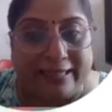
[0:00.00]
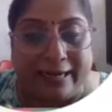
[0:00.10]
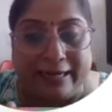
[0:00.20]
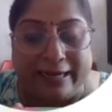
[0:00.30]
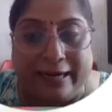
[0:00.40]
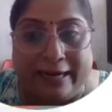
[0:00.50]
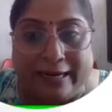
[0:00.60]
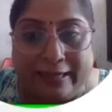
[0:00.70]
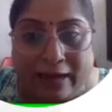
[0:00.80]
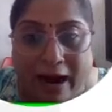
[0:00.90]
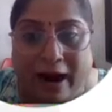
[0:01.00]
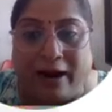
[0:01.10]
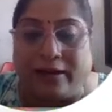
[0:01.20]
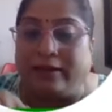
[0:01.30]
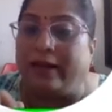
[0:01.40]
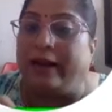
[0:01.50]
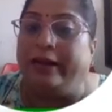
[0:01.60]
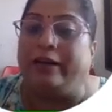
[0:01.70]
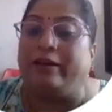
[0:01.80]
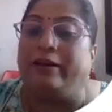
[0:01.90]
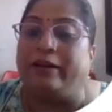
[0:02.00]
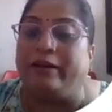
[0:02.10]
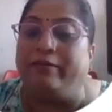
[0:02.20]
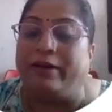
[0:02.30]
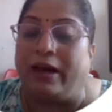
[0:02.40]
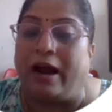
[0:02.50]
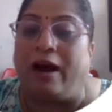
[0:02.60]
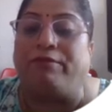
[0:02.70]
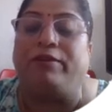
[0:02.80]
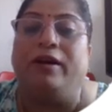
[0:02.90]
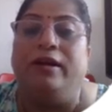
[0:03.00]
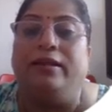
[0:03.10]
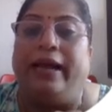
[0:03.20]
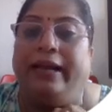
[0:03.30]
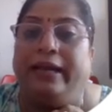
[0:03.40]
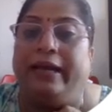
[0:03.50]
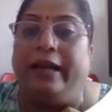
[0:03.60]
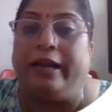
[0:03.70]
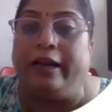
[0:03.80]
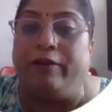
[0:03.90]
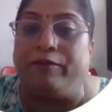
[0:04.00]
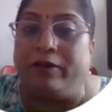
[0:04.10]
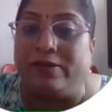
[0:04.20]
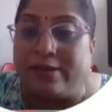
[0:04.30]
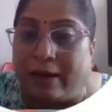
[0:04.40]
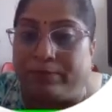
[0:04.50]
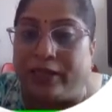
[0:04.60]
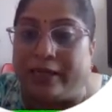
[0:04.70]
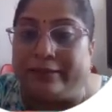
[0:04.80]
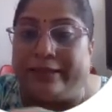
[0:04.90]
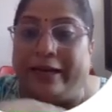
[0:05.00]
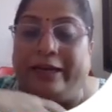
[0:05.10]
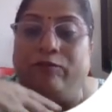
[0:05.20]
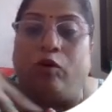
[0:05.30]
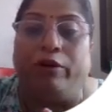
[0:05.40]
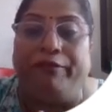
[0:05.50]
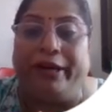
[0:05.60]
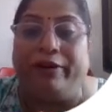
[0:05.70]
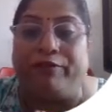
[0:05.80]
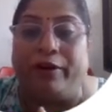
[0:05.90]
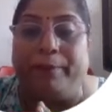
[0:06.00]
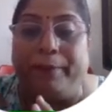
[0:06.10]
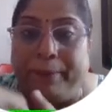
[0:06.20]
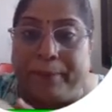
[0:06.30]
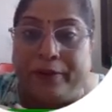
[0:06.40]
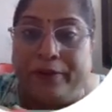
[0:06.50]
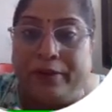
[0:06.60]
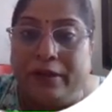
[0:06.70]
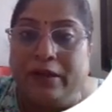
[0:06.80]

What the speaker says: They're integrating the art, they are integrating craft, they're integrating different subjects, they are involving different people,